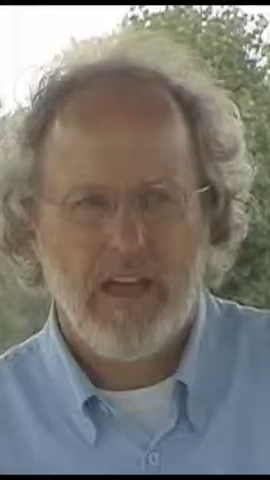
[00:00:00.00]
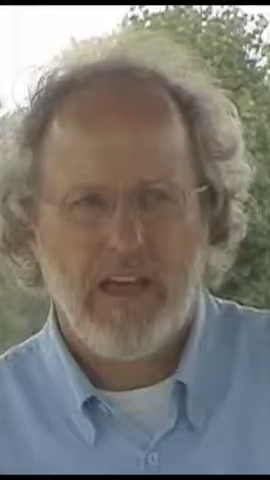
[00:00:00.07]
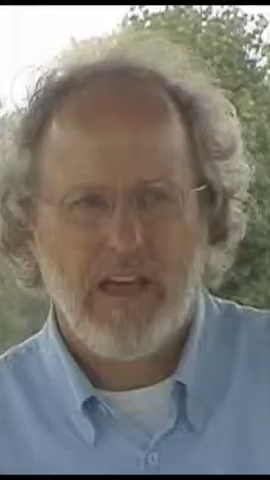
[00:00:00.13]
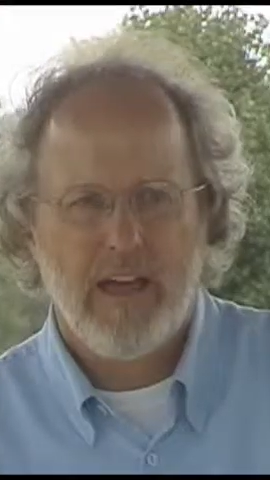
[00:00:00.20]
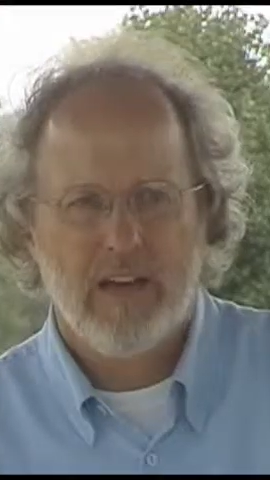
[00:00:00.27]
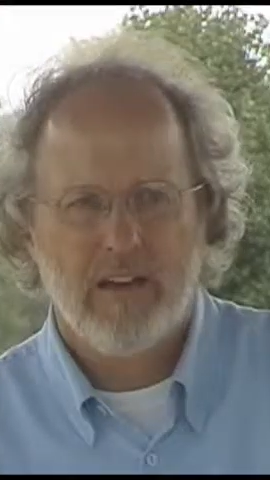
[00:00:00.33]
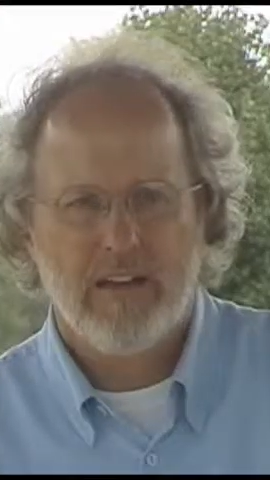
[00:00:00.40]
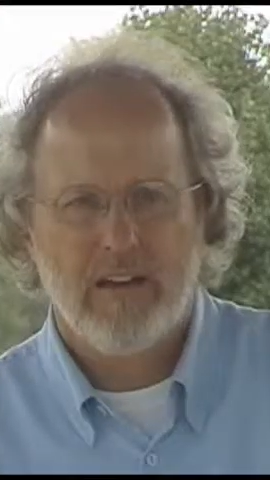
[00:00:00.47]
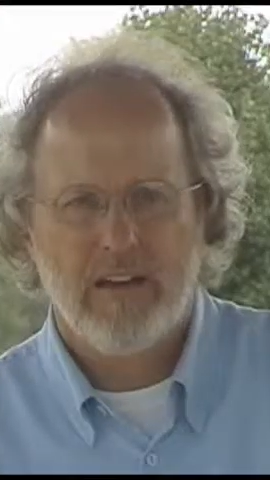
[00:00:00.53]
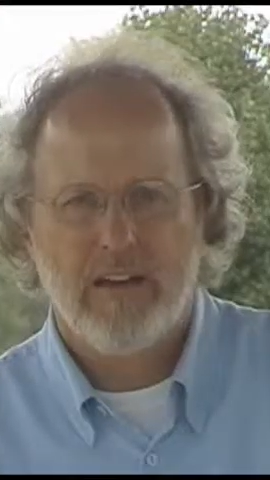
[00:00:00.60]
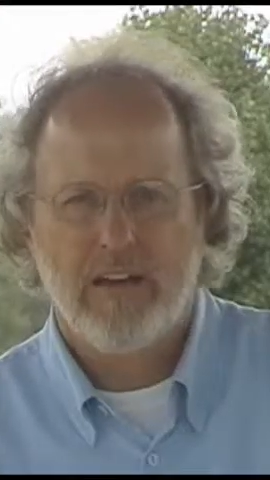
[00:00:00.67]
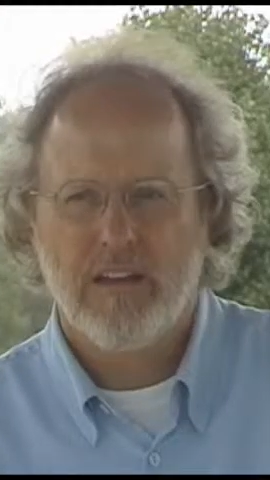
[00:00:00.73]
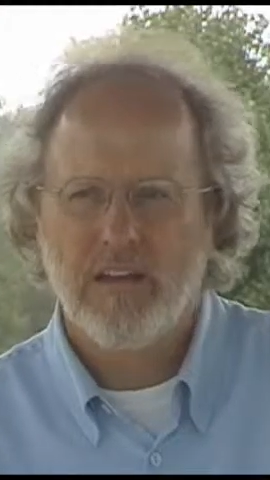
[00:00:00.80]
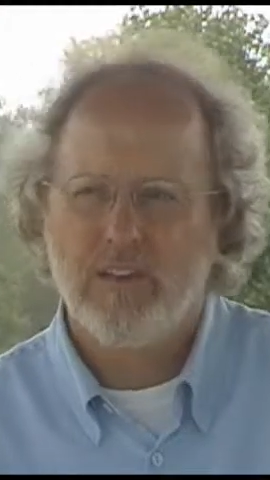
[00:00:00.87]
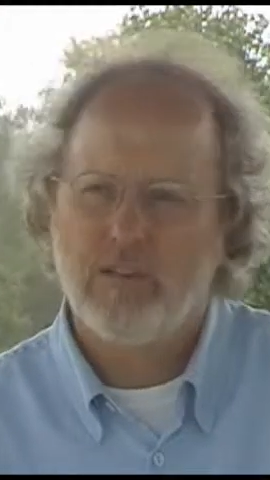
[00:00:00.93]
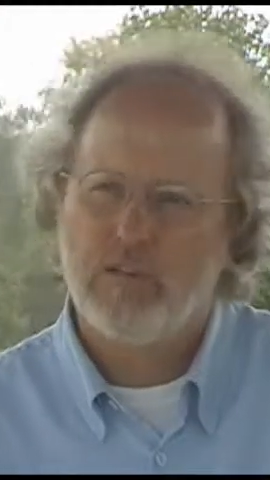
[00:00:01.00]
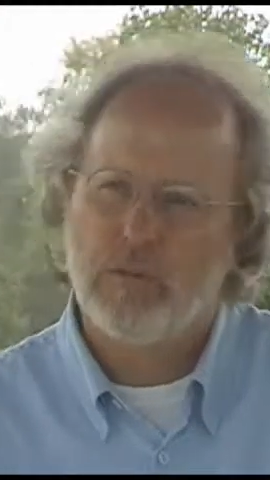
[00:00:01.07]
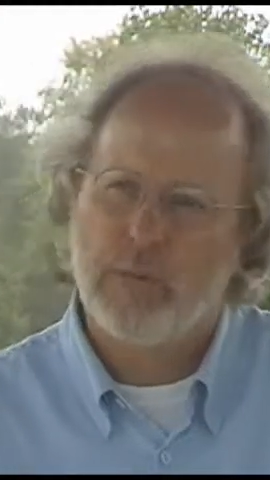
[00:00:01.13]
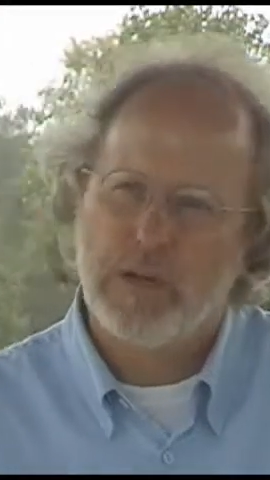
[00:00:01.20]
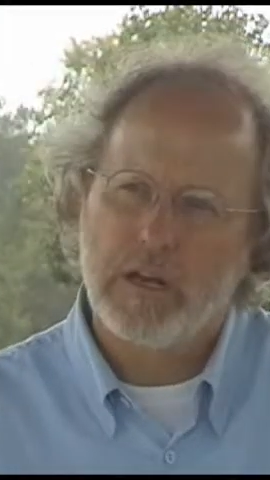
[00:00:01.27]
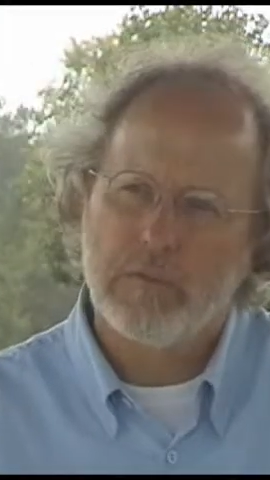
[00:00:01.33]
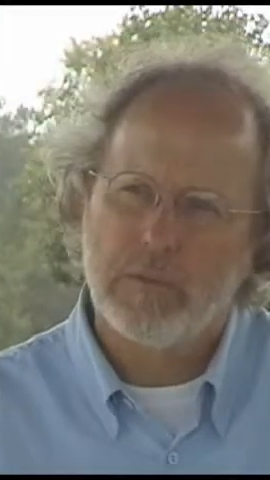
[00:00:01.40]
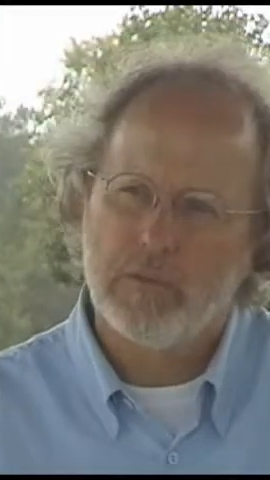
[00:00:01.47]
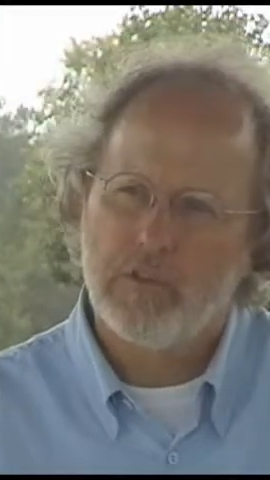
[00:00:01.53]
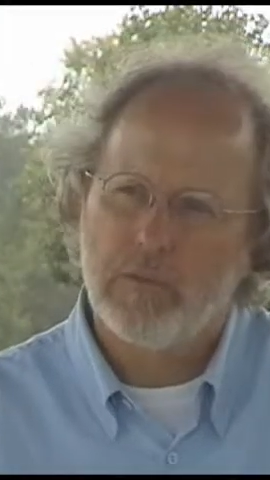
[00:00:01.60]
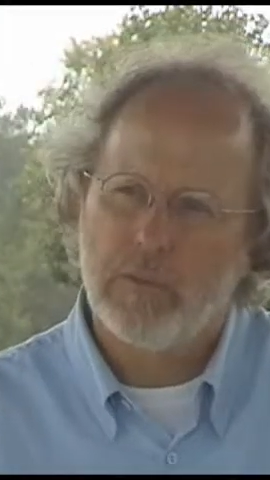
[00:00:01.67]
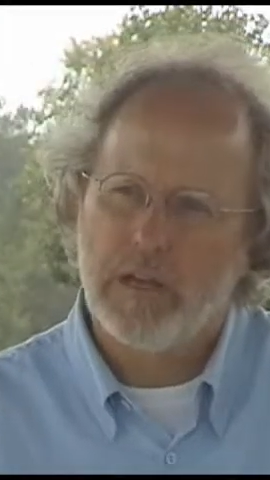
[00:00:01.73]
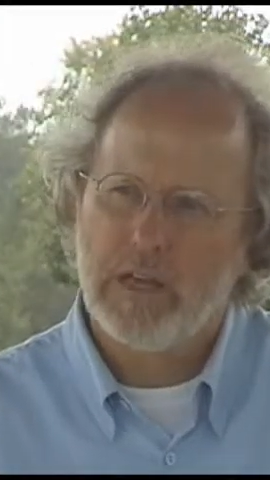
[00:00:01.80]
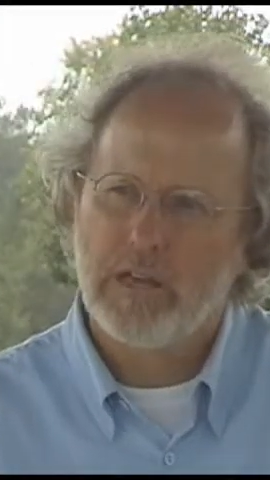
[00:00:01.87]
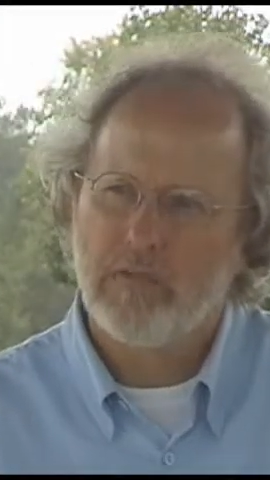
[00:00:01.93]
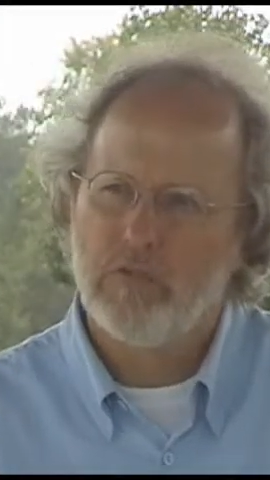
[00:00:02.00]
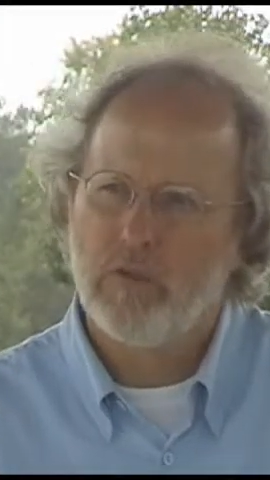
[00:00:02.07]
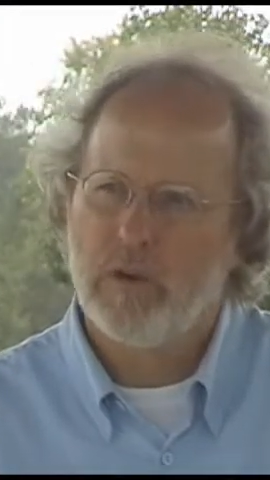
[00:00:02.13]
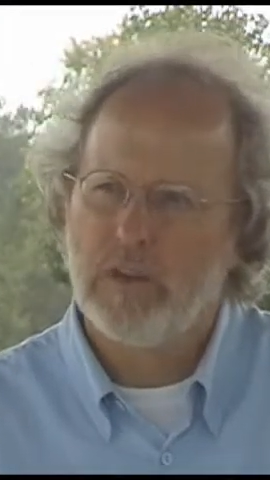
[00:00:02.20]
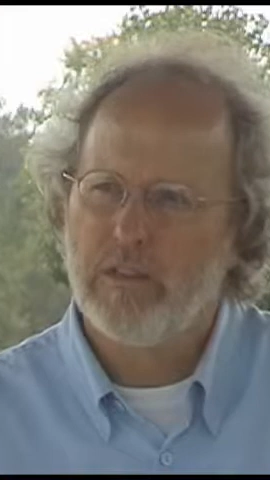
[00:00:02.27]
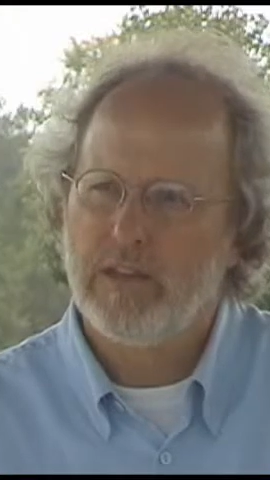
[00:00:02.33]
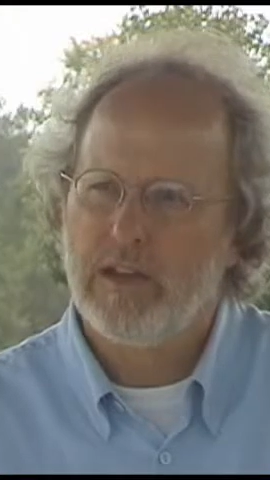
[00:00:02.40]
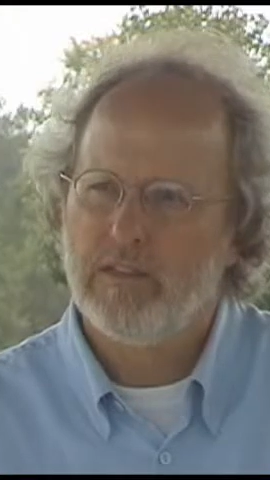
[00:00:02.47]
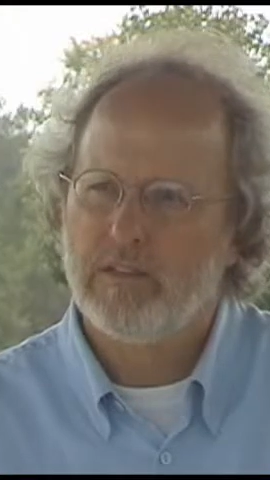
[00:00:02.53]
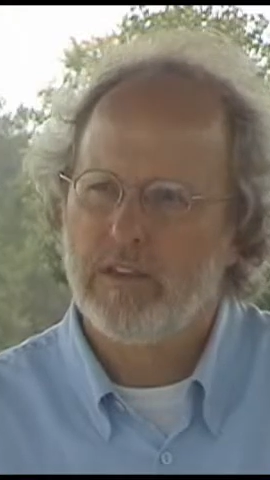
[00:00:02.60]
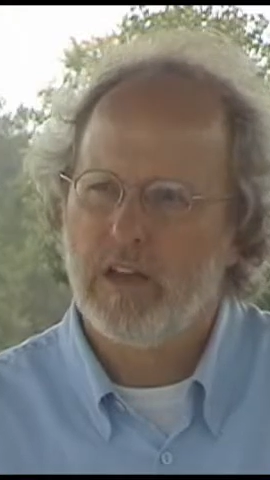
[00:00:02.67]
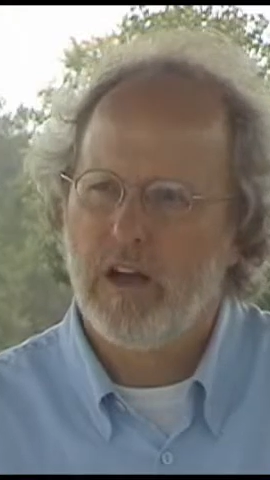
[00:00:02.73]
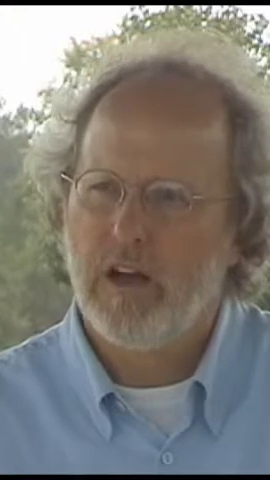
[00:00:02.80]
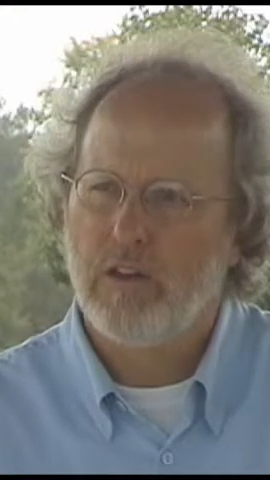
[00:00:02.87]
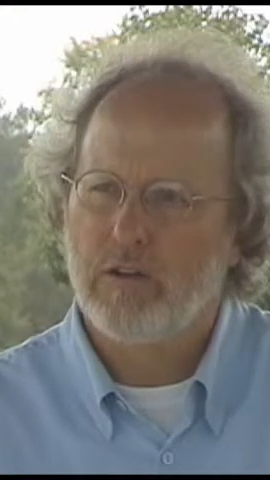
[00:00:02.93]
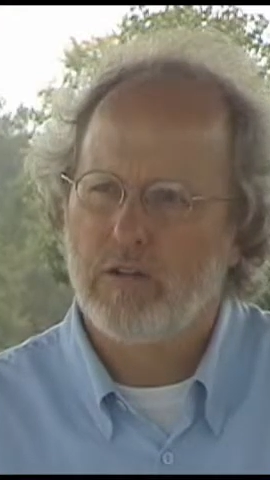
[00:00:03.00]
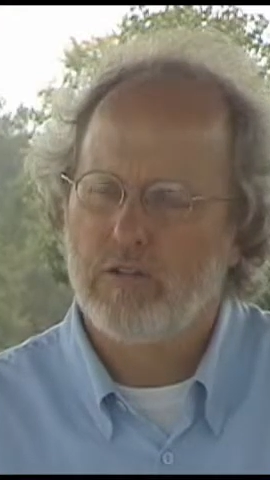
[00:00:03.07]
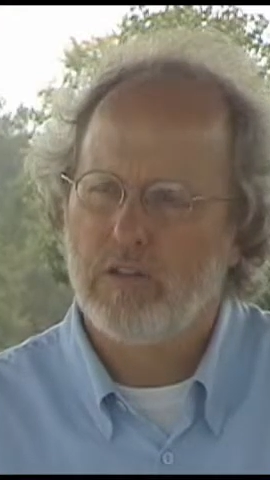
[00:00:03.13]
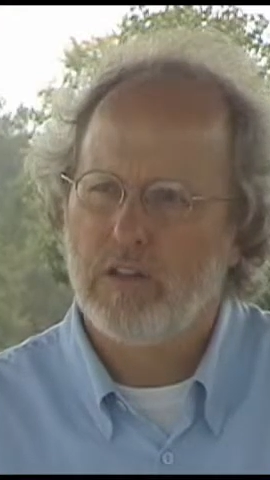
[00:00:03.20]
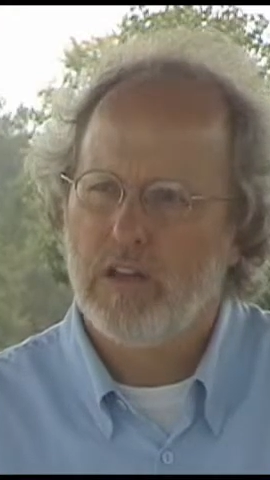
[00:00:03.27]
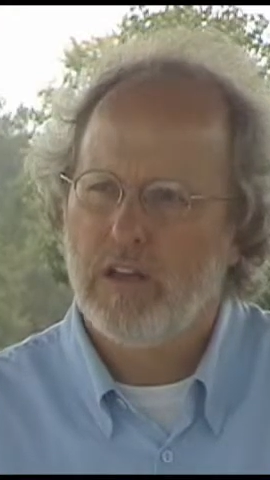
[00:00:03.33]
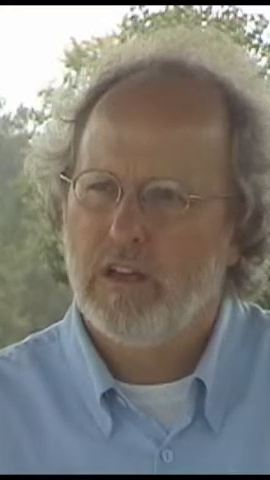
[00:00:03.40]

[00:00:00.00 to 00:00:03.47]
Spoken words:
And, there's a minimum spend of $20,000.